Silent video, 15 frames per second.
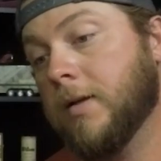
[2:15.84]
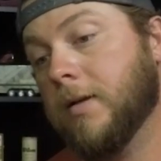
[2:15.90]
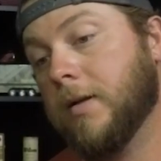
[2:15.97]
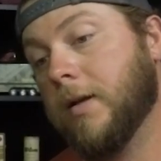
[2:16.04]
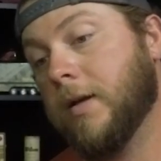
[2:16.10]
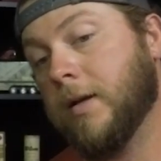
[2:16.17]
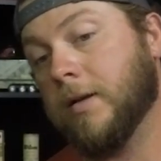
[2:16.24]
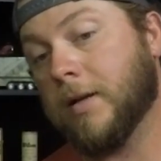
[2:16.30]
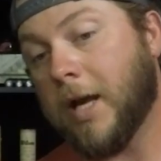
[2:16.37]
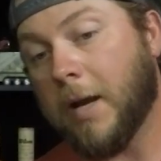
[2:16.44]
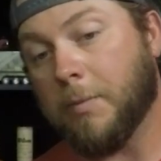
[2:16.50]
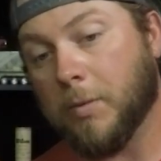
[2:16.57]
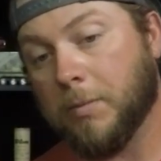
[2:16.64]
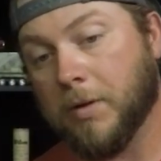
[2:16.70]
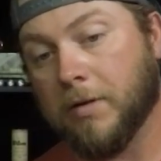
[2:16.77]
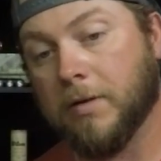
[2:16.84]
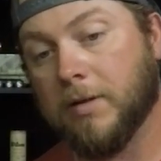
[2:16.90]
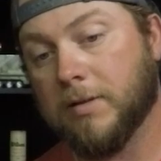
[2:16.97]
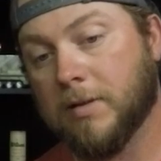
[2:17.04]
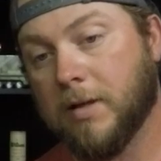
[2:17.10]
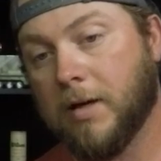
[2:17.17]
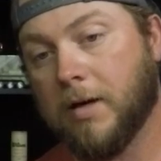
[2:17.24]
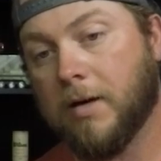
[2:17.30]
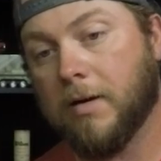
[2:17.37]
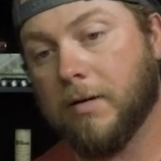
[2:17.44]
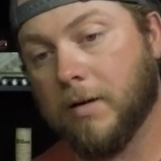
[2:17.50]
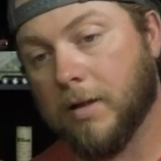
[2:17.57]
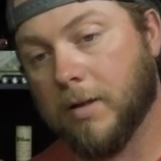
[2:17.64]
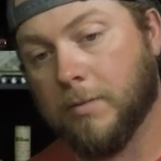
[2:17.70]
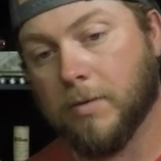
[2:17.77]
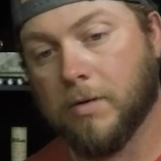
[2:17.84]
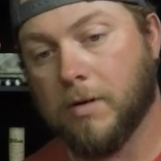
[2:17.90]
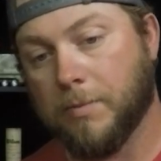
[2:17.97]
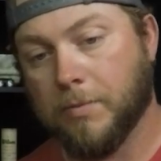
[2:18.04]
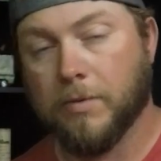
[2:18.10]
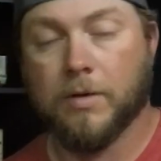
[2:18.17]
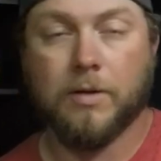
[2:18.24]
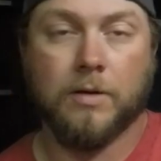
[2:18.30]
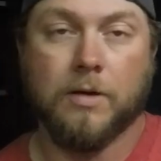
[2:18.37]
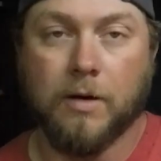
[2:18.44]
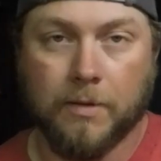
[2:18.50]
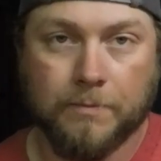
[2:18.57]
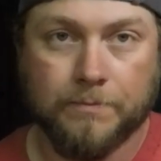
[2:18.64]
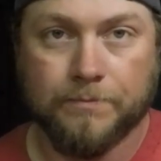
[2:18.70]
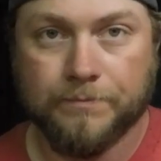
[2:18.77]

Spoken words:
and capabilities there, and then we'll go up and look at the car.